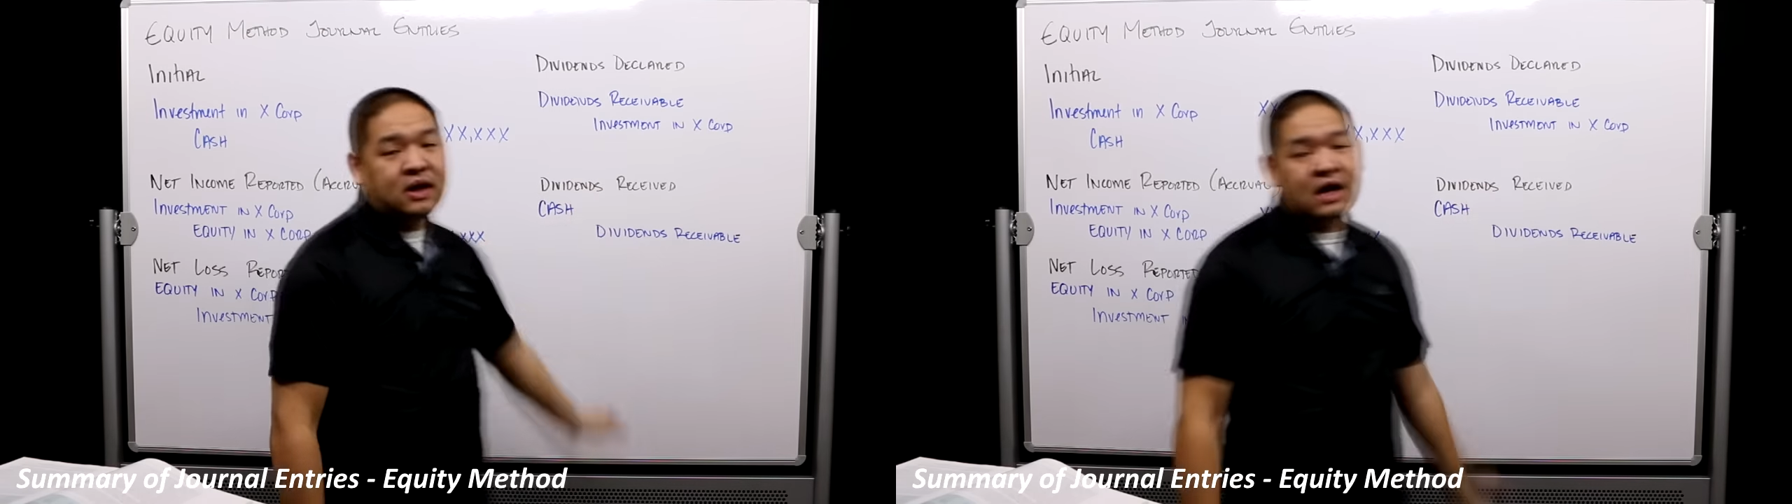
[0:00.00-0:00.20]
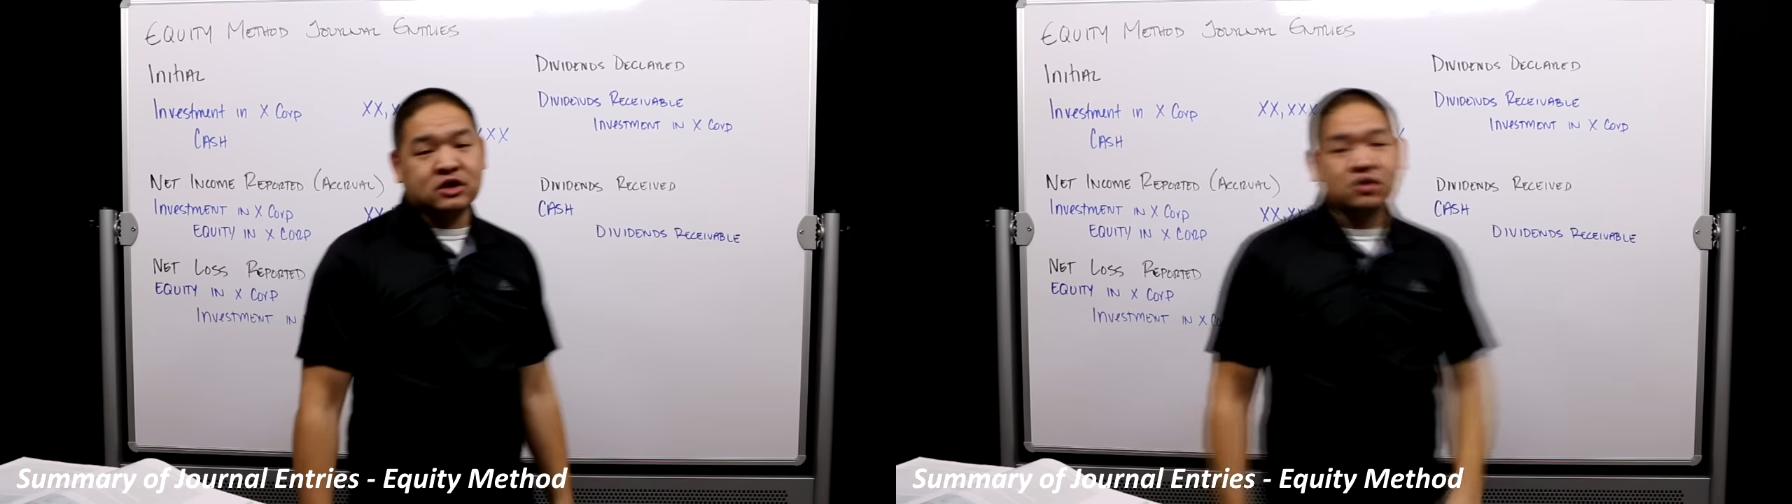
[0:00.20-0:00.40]

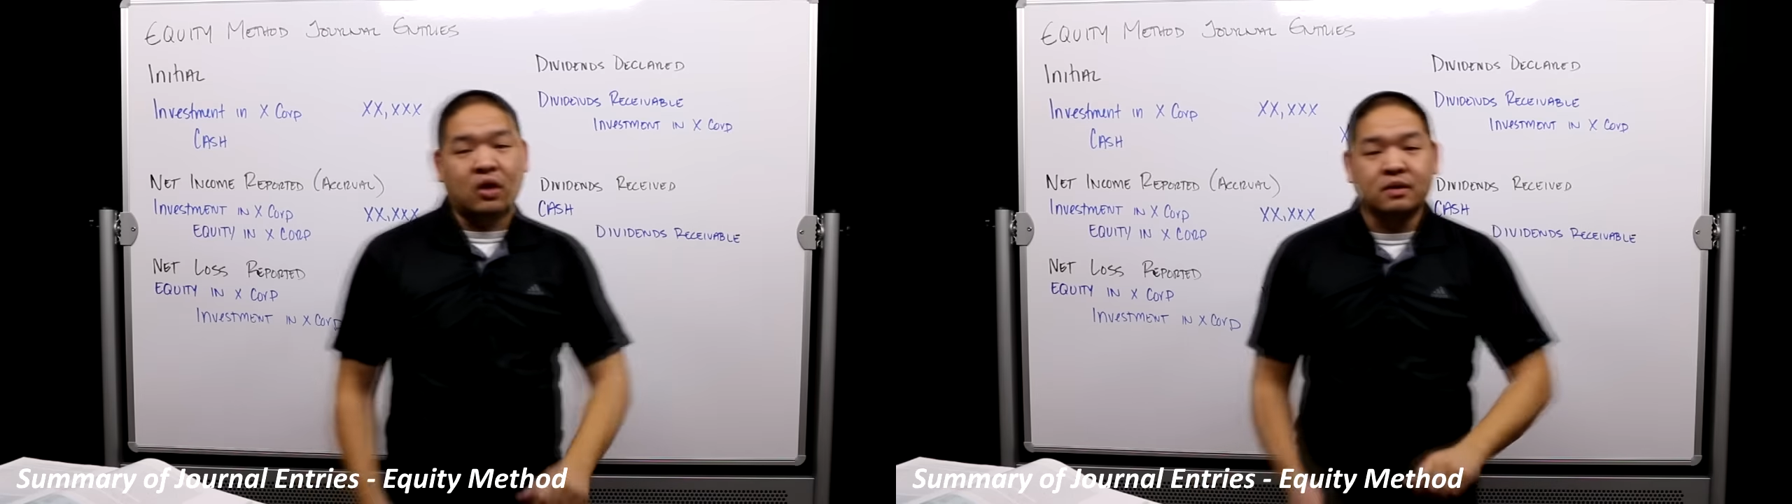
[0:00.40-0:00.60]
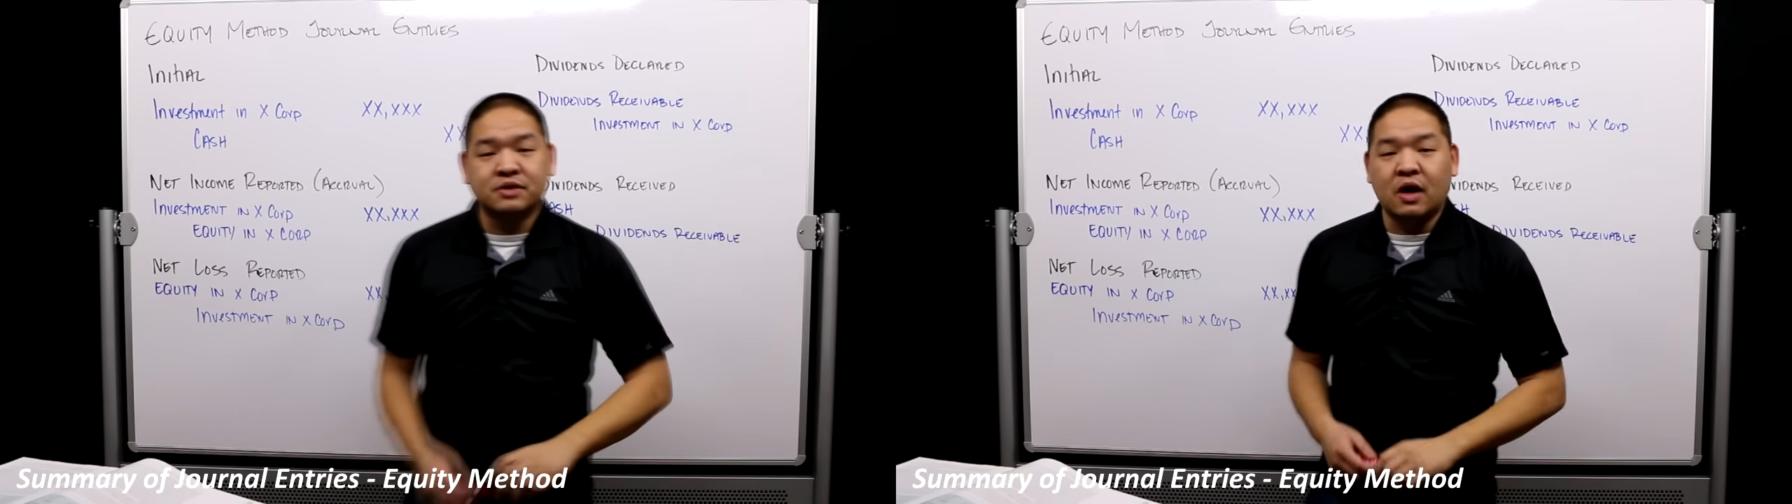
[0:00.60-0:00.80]
in X
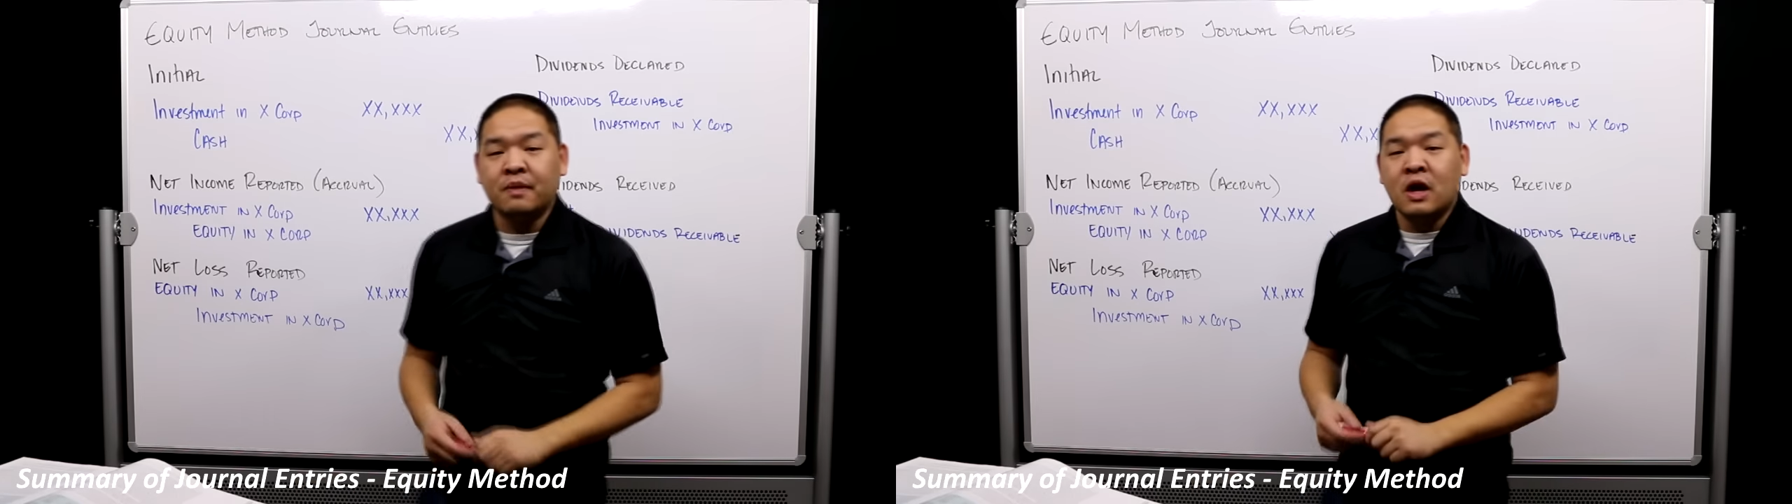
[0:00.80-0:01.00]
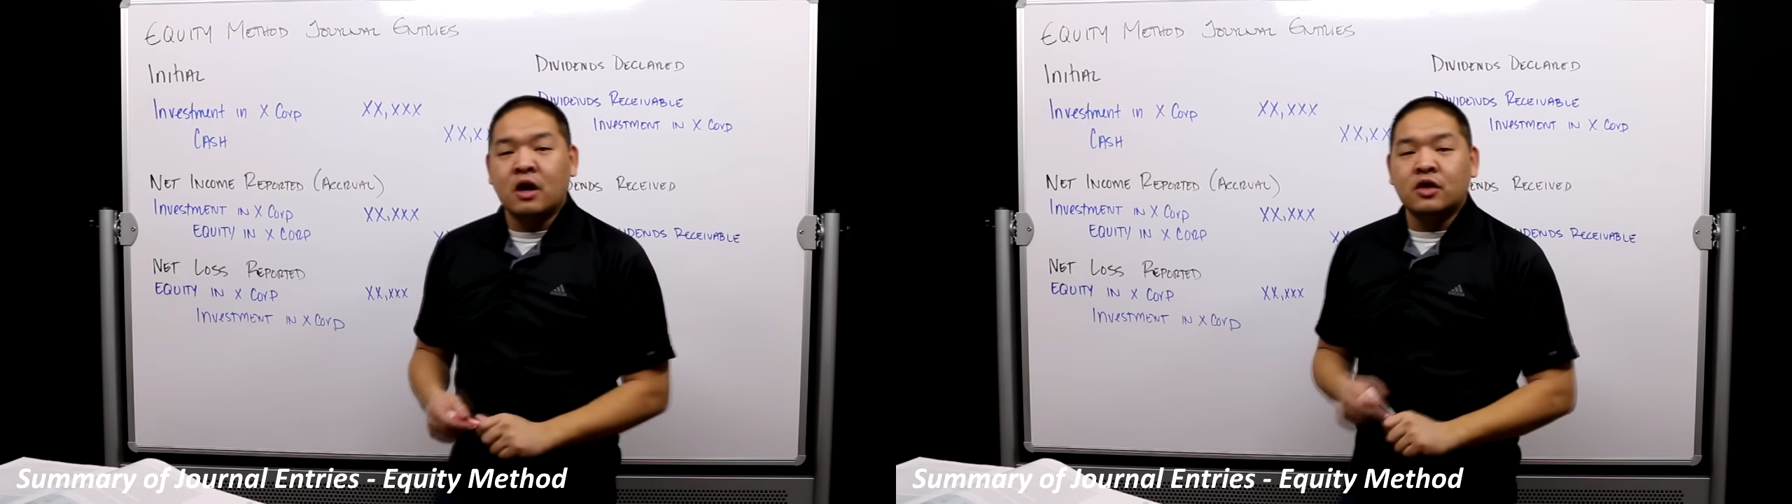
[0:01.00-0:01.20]
Corp. So